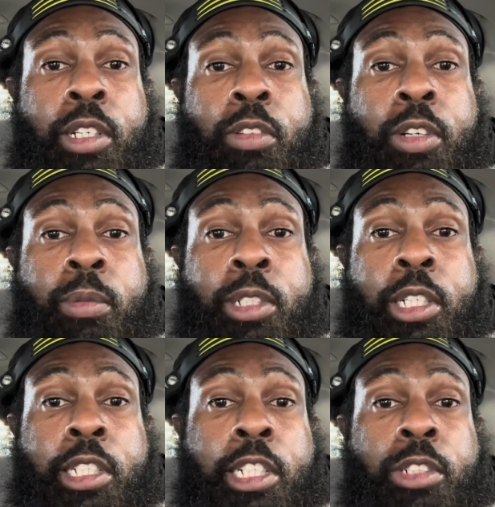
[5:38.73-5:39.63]
from
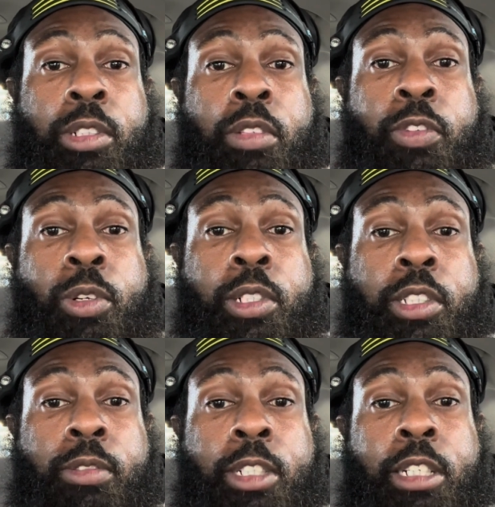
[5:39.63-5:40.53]
another country, they're
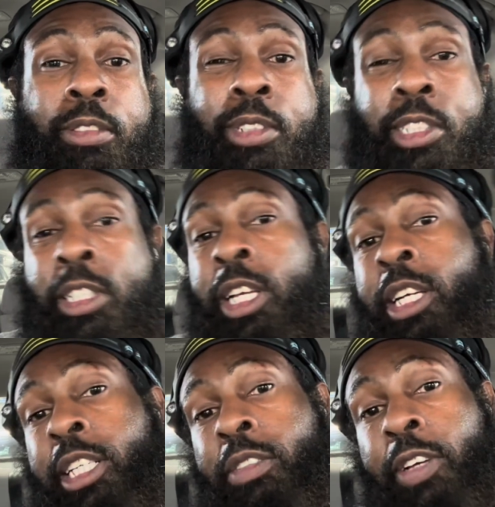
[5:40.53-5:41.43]
foreigners or whatever, which
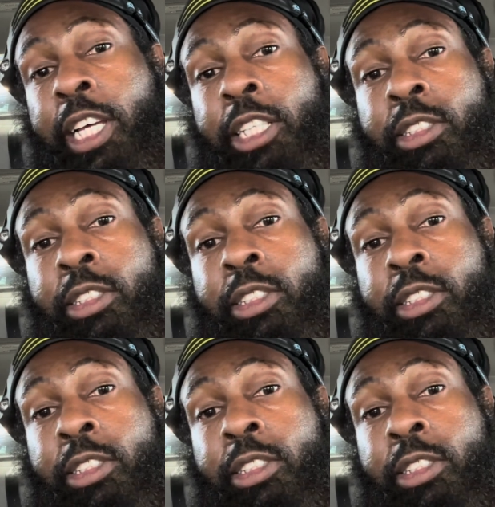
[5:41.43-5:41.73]
that's fine.